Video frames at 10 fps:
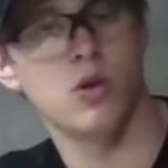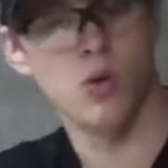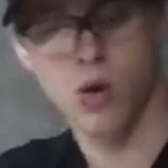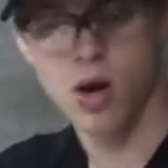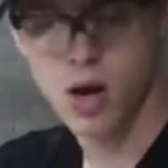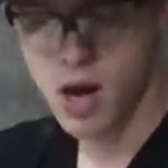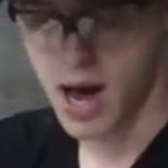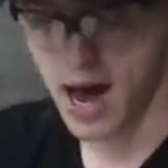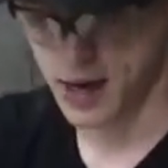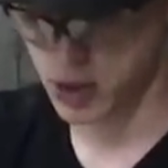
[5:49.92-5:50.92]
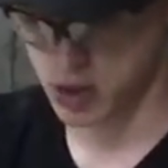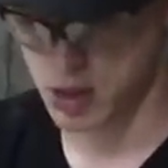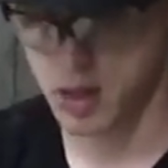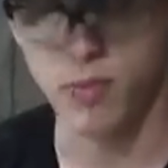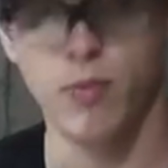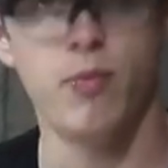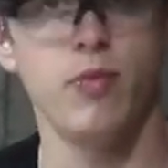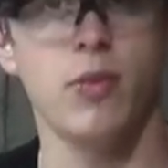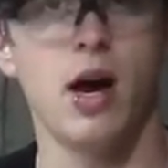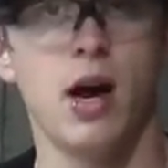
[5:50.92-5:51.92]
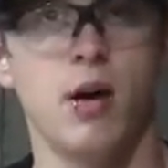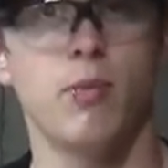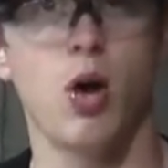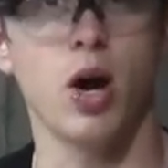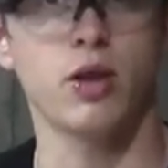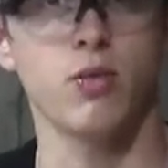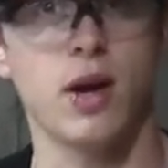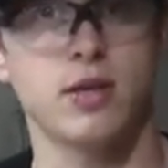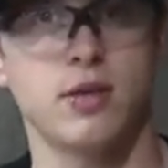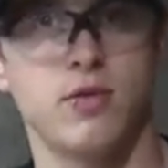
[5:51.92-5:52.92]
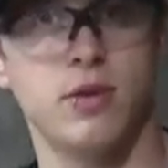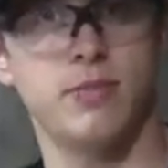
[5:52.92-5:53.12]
to actually um, mark the rest of